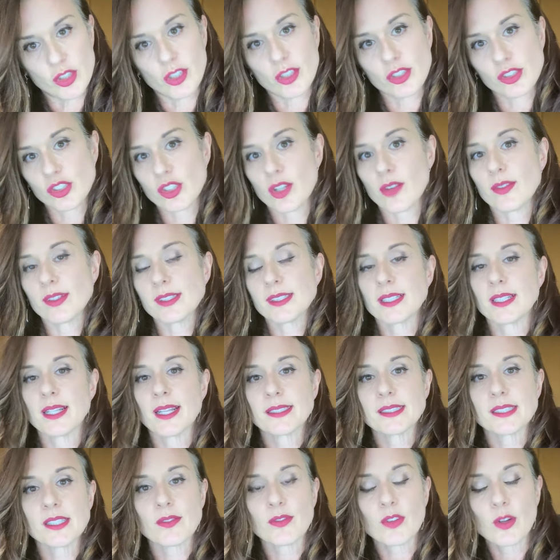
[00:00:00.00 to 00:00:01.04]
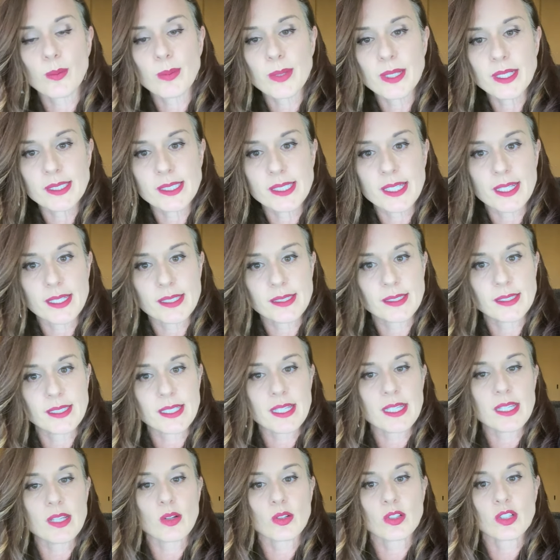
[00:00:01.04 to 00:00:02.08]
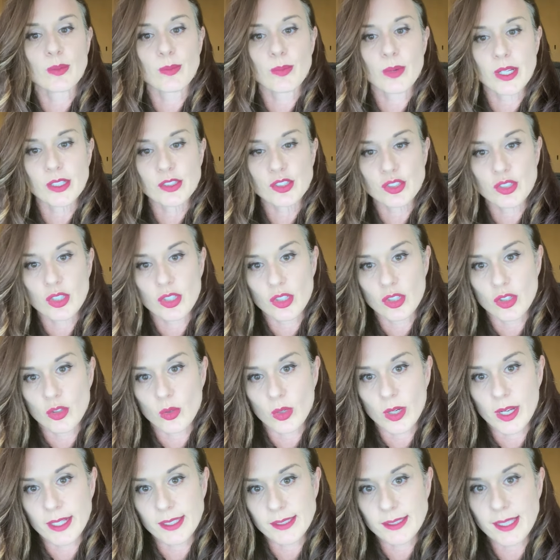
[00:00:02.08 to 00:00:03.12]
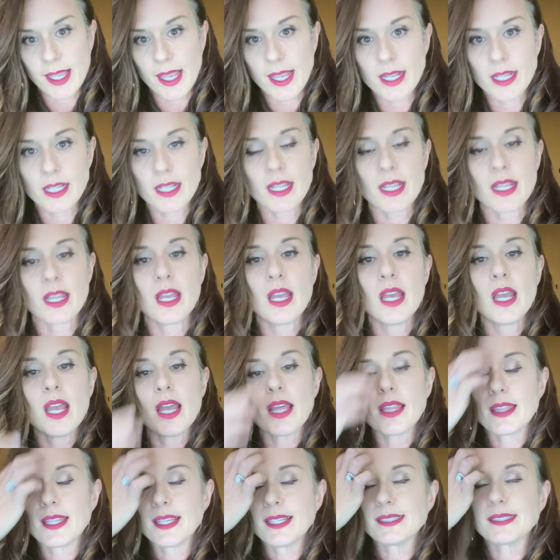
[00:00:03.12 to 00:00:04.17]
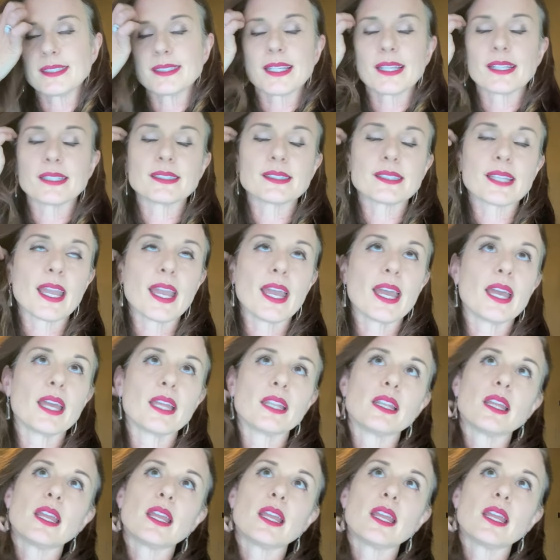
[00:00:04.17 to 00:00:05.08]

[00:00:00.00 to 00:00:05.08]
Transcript: Your service connected for PTSD or depression or anxiety. These things can